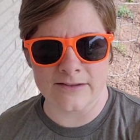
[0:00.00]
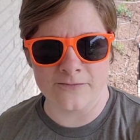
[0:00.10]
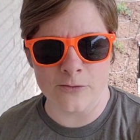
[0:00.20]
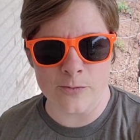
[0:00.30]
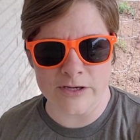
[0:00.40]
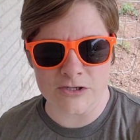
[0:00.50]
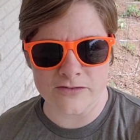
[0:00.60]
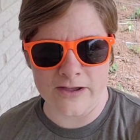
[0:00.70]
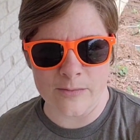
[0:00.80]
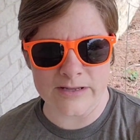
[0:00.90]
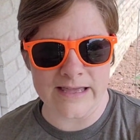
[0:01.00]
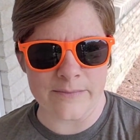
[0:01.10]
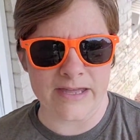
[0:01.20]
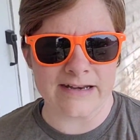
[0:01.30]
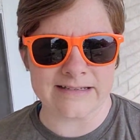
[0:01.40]
full picture of how big
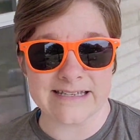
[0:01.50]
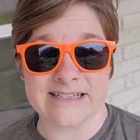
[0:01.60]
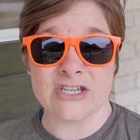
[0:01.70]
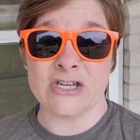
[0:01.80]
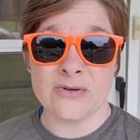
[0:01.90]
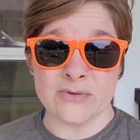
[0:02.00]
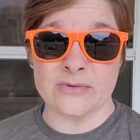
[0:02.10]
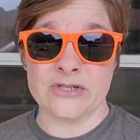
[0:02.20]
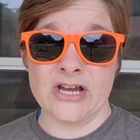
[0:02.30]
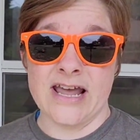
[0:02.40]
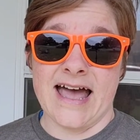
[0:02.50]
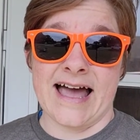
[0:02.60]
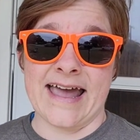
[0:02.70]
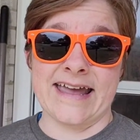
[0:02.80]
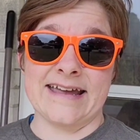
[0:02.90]
that bed is, it's huge.
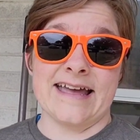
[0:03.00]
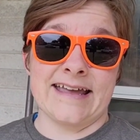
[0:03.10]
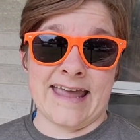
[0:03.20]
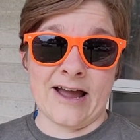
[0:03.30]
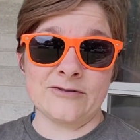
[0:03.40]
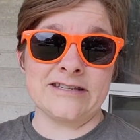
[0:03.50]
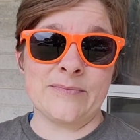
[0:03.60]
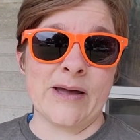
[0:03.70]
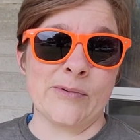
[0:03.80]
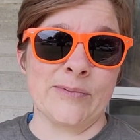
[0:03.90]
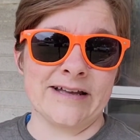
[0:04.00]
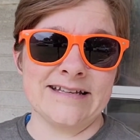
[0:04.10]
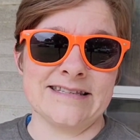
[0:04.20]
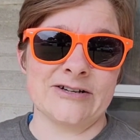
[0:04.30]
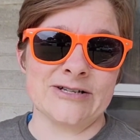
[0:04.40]
I counted the pepper
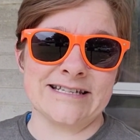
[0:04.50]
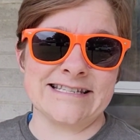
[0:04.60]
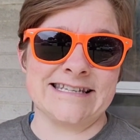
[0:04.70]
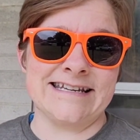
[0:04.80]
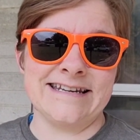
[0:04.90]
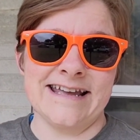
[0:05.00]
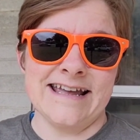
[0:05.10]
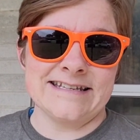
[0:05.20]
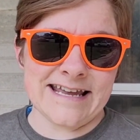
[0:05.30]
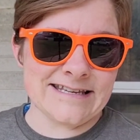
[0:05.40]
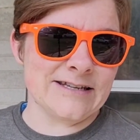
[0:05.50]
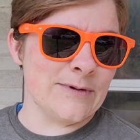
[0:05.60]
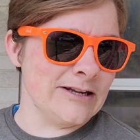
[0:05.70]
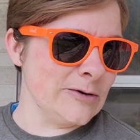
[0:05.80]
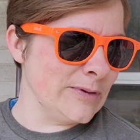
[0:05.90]
plants. There are 16, 10
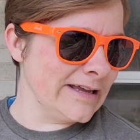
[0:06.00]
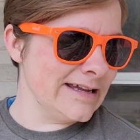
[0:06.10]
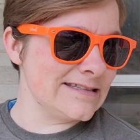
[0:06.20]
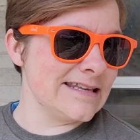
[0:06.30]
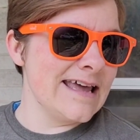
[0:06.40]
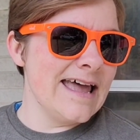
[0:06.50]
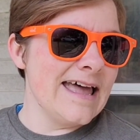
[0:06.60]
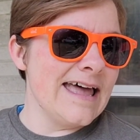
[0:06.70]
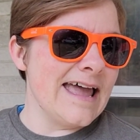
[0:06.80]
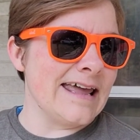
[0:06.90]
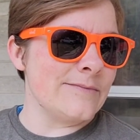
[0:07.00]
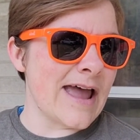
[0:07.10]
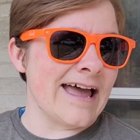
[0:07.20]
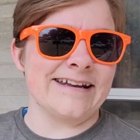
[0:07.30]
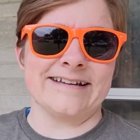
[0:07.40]
tomato plants, and I'm
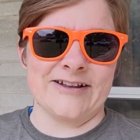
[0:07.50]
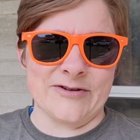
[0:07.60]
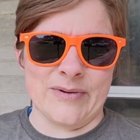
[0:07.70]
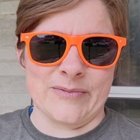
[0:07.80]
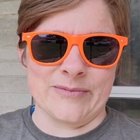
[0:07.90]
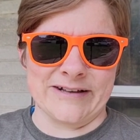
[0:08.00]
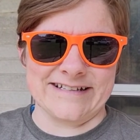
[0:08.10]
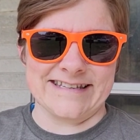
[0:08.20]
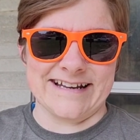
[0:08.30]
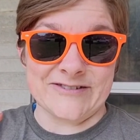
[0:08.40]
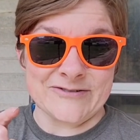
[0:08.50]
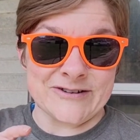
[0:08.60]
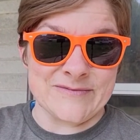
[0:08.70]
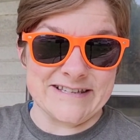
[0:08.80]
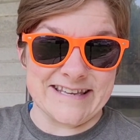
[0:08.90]
adding another pepper plant today, so there's
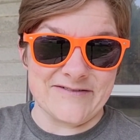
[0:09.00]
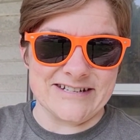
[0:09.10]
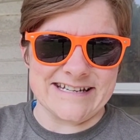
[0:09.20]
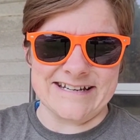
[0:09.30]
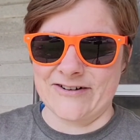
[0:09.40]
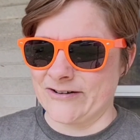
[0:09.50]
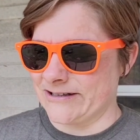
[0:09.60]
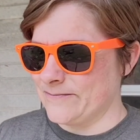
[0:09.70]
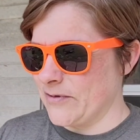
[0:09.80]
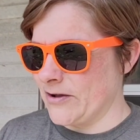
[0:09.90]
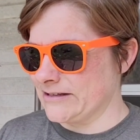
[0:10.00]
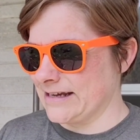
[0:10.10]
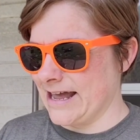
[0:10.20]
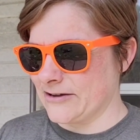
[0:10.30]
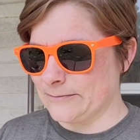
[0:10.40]
going to be 17 all
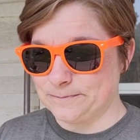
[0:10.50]
together.